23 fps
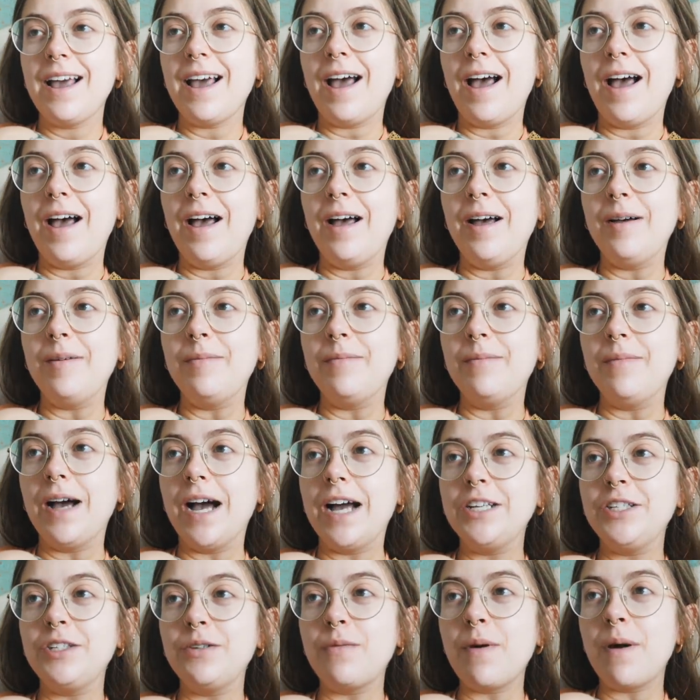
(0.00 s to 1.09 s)
Um,
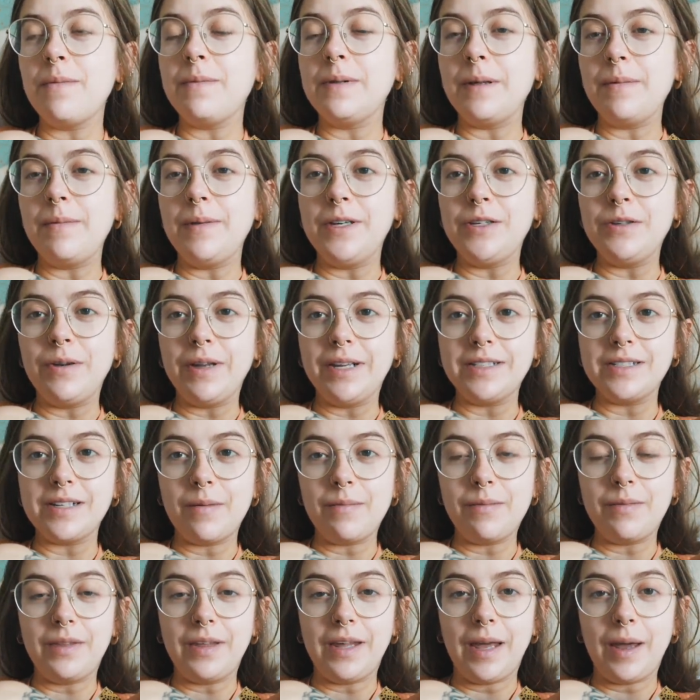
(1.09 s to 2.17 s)
I should probably be doing
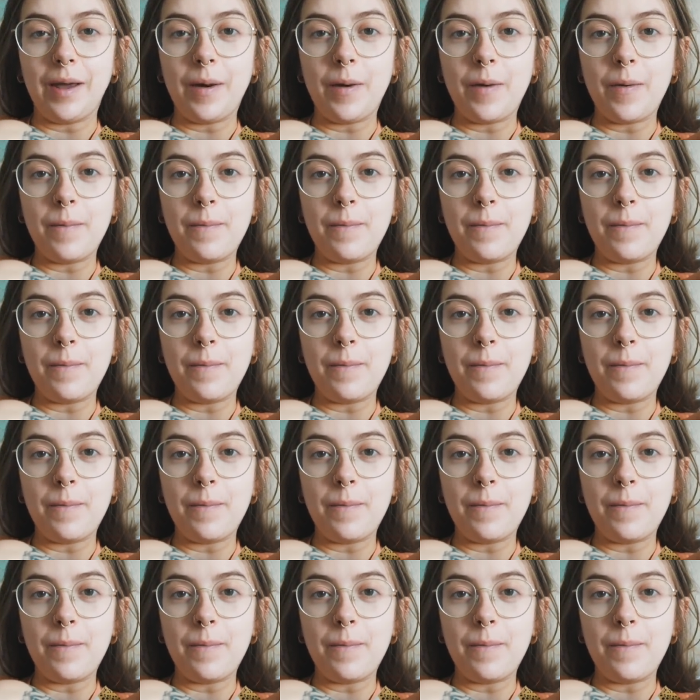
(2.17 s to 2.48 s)
something